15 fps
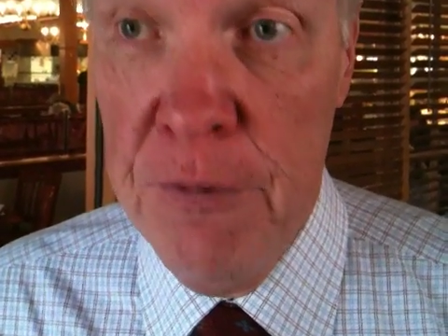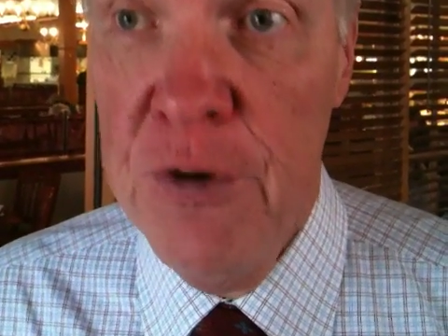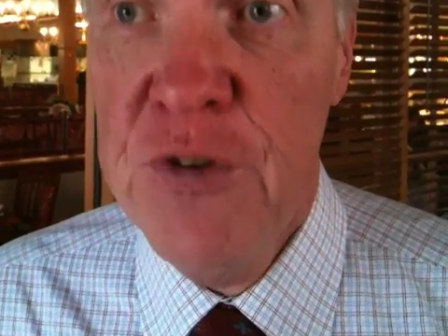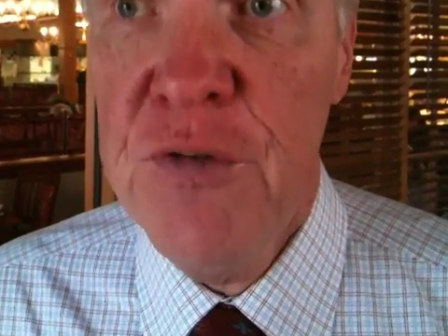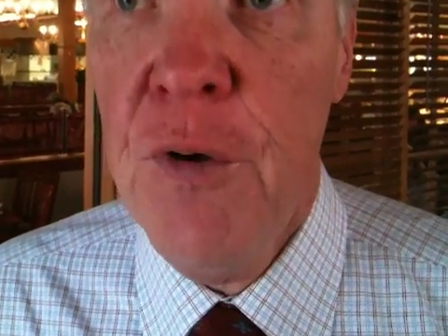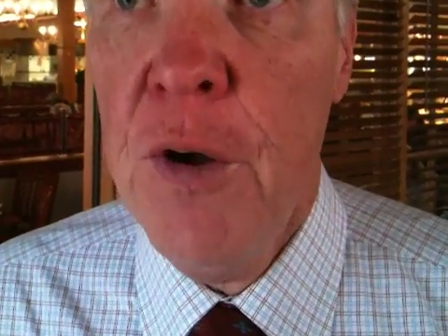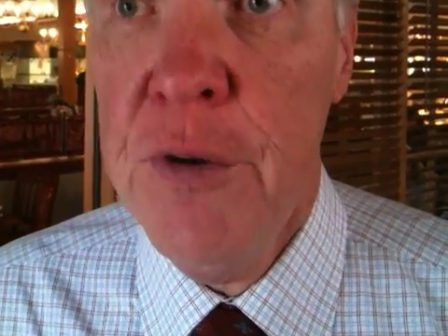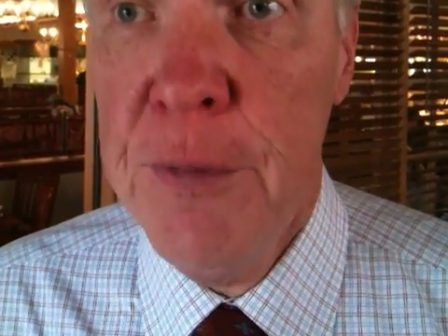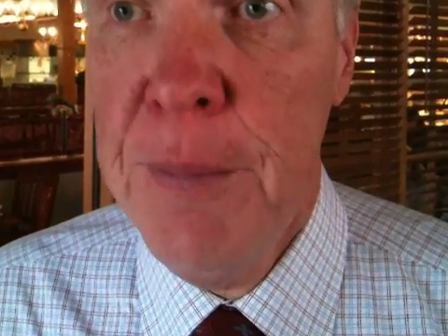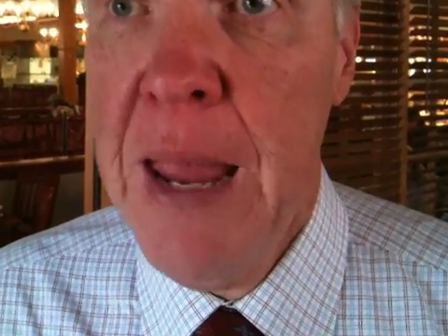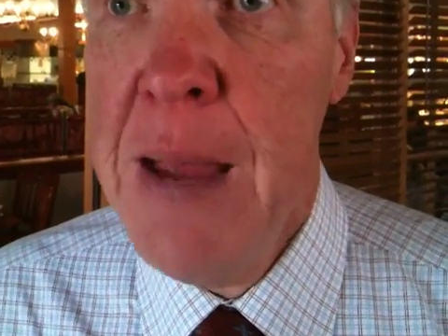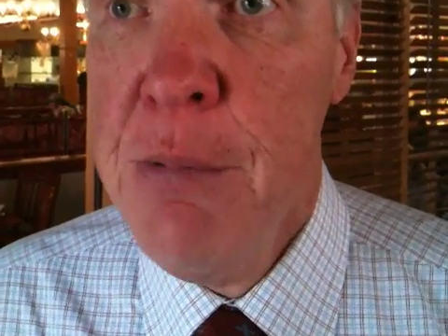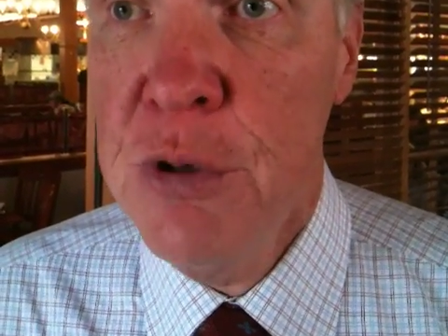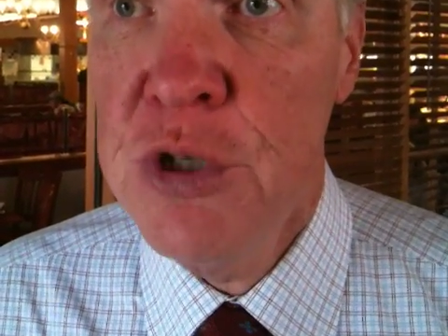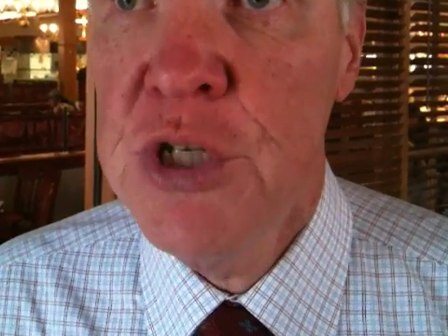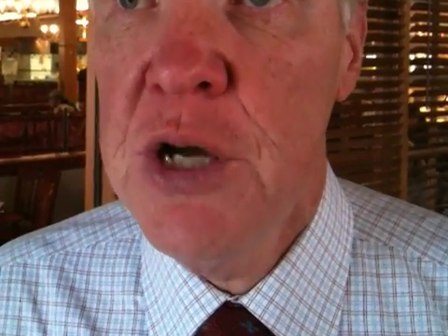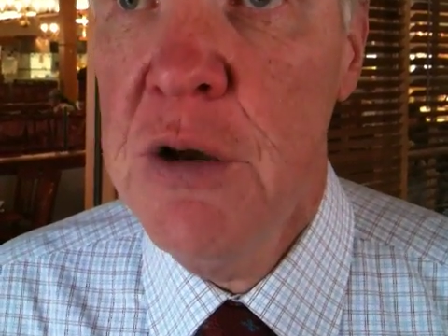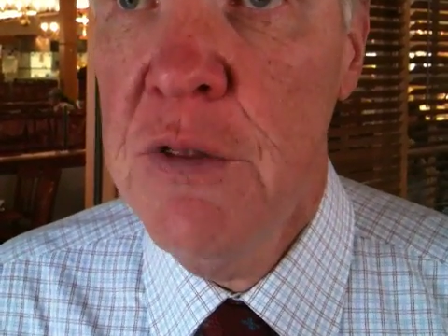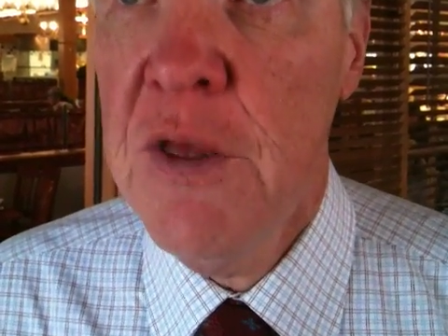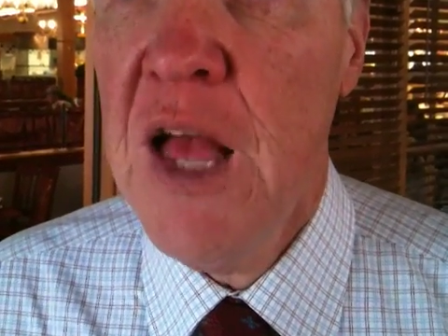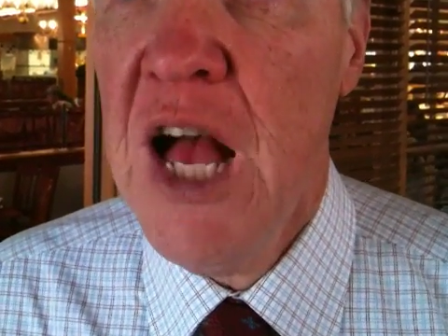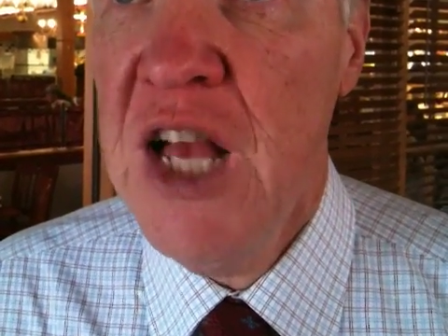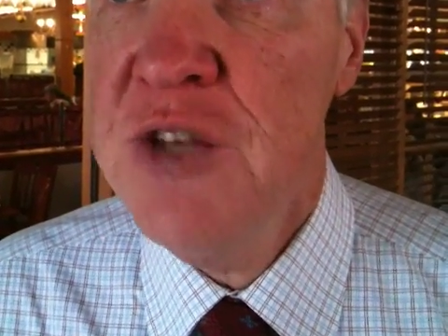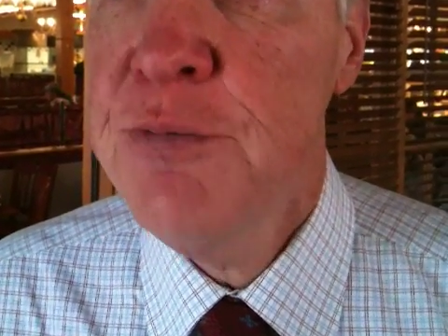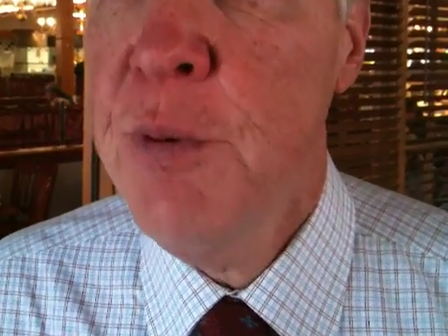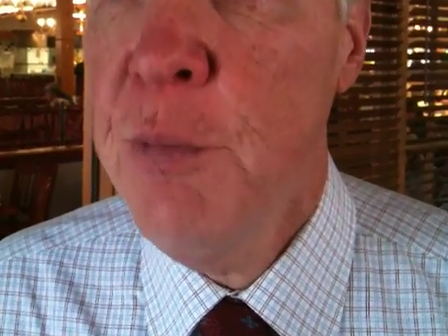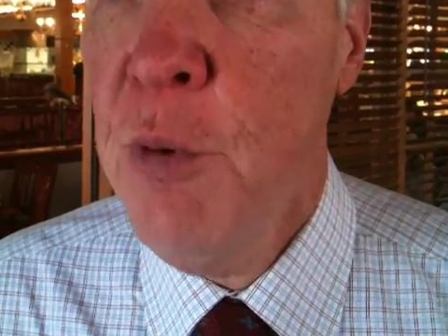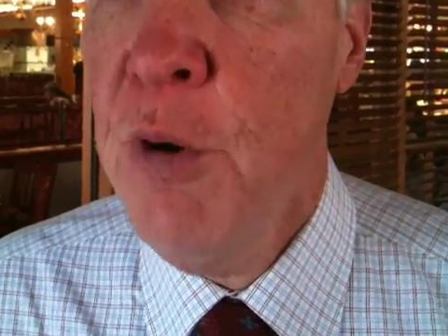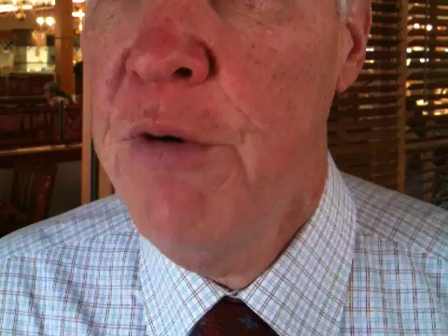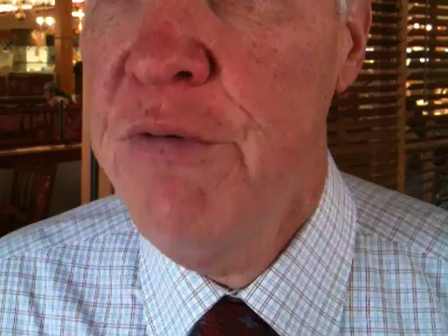First of all, to be able to share the
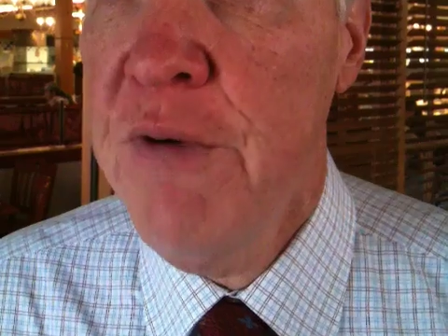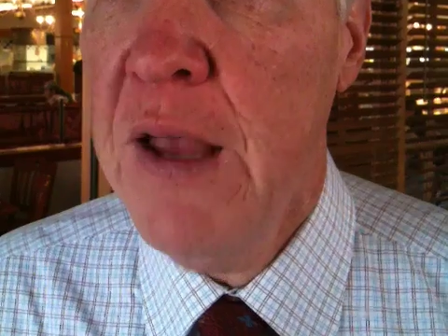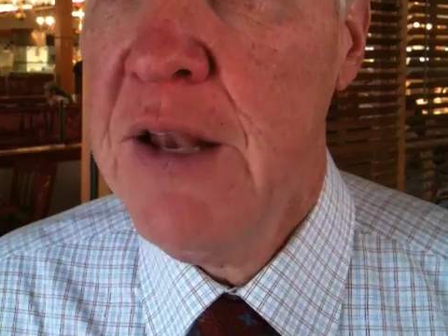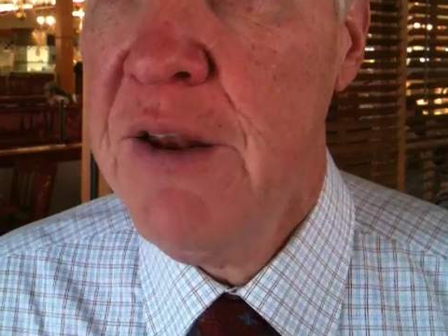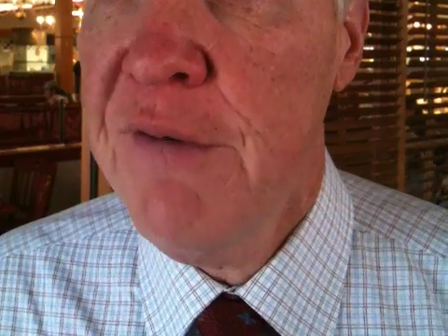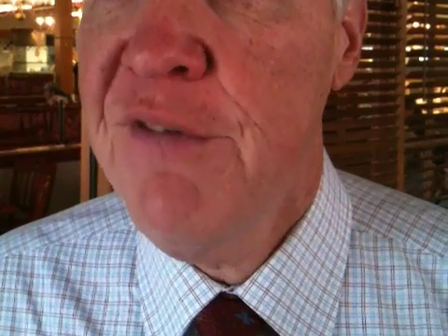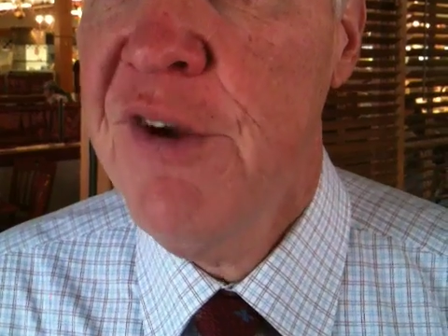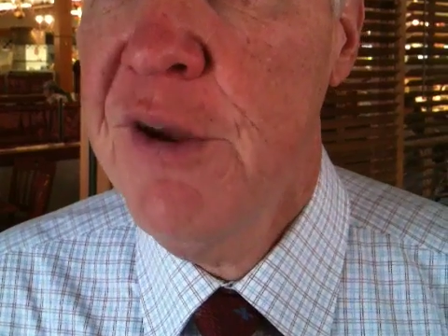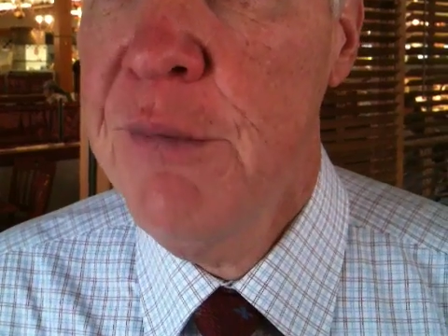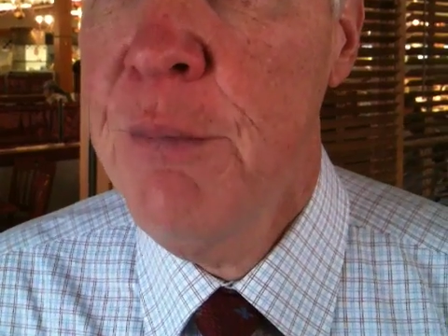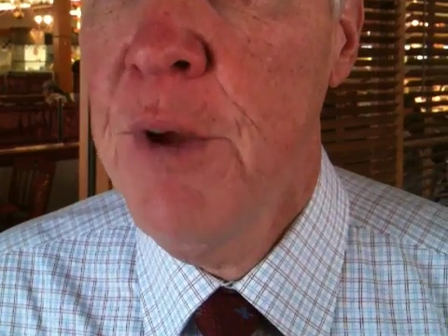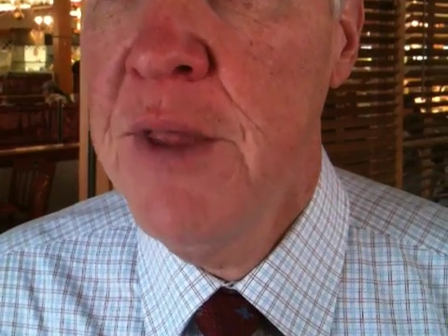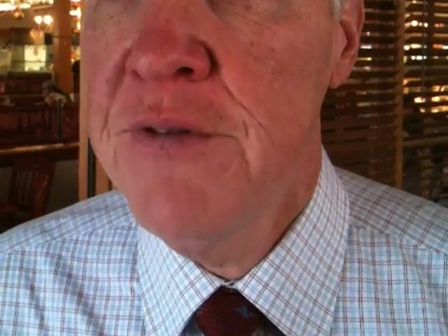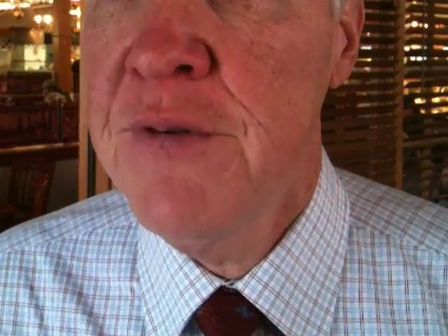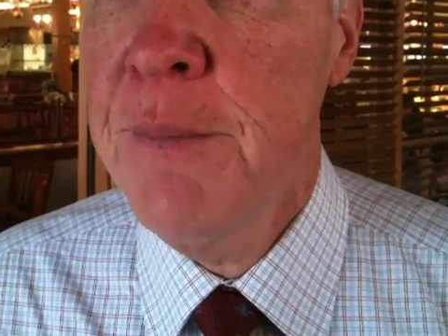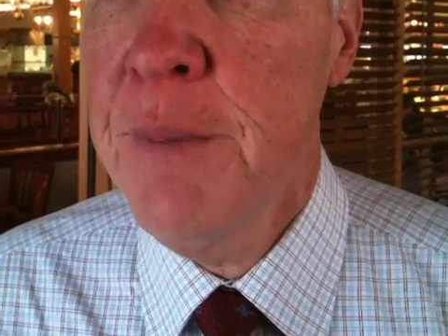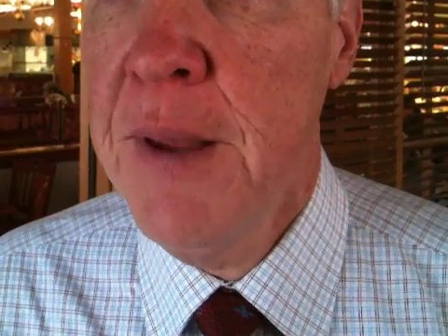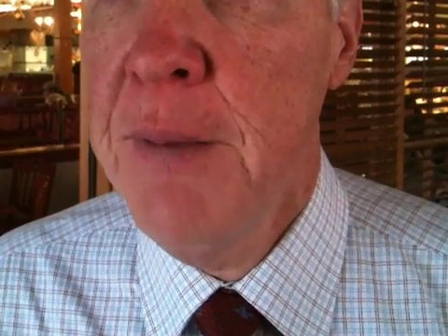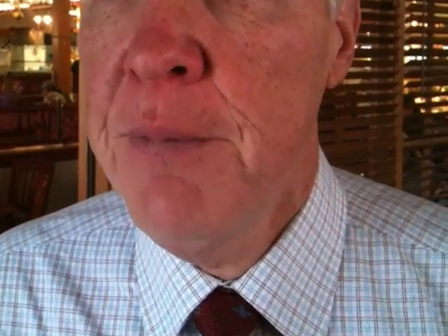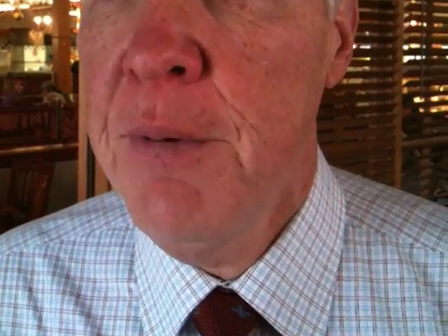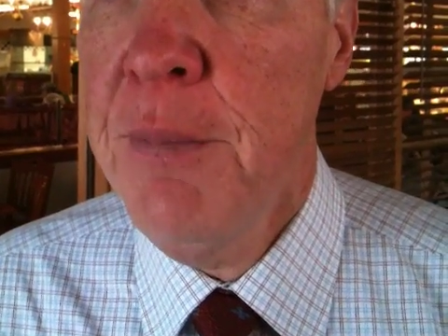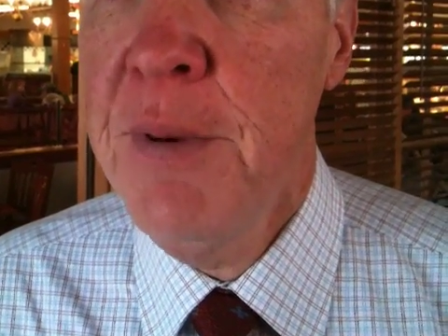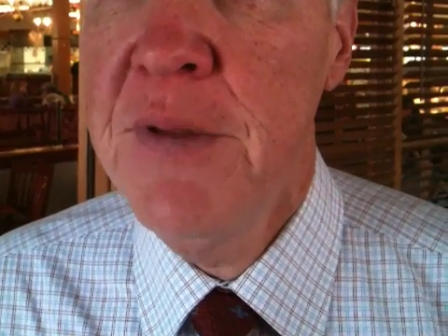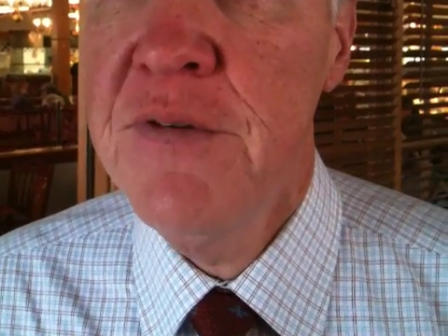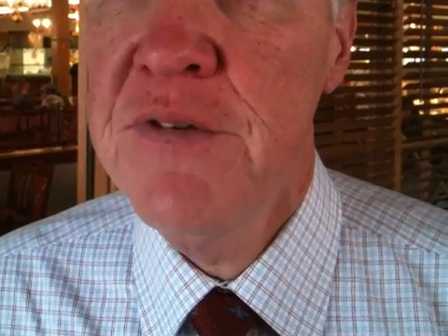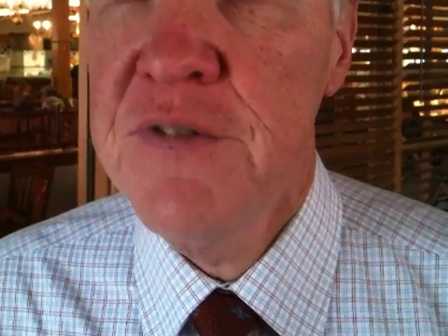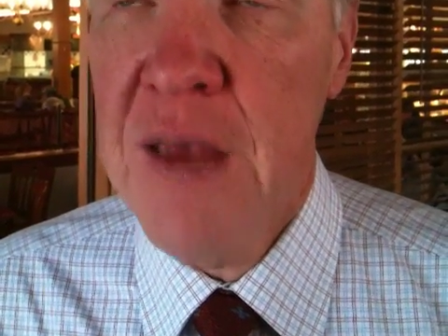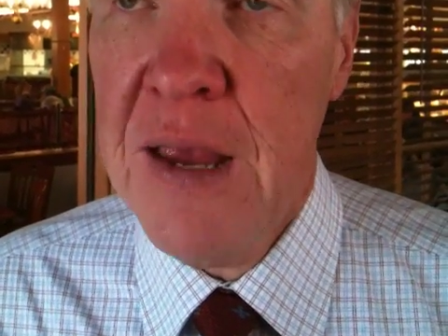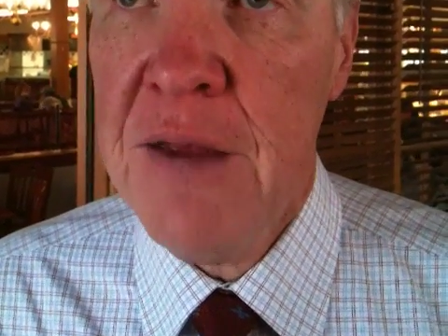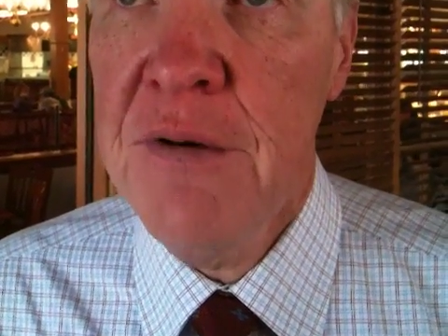gospel more effectively with Muslim people,
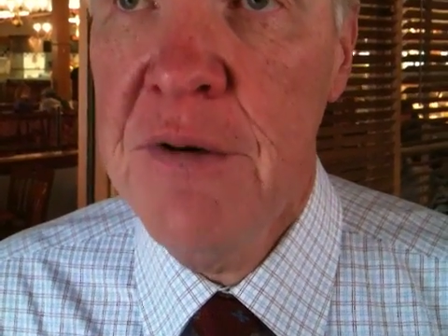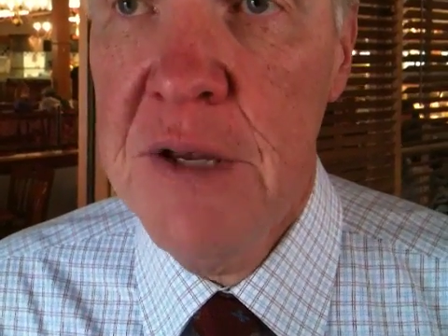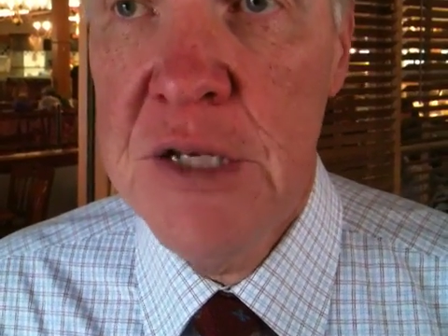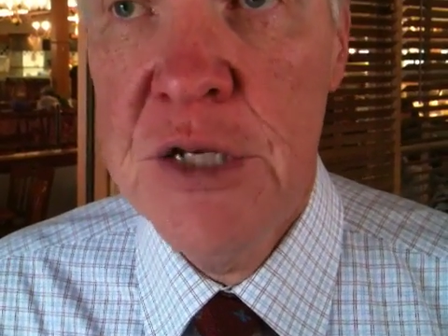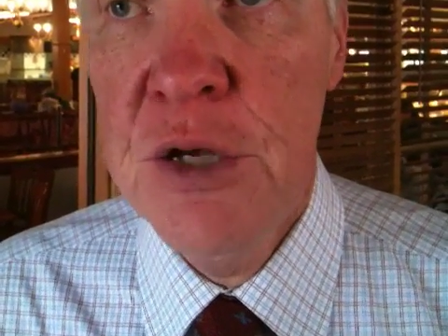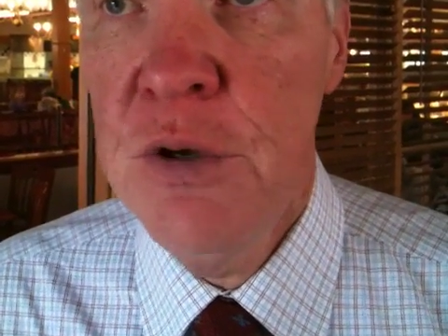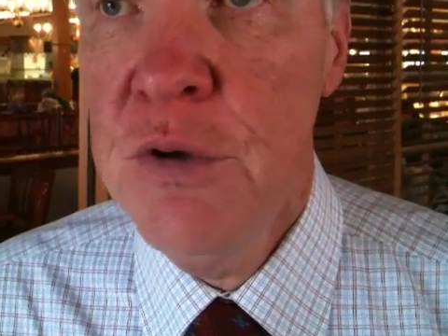but secondly,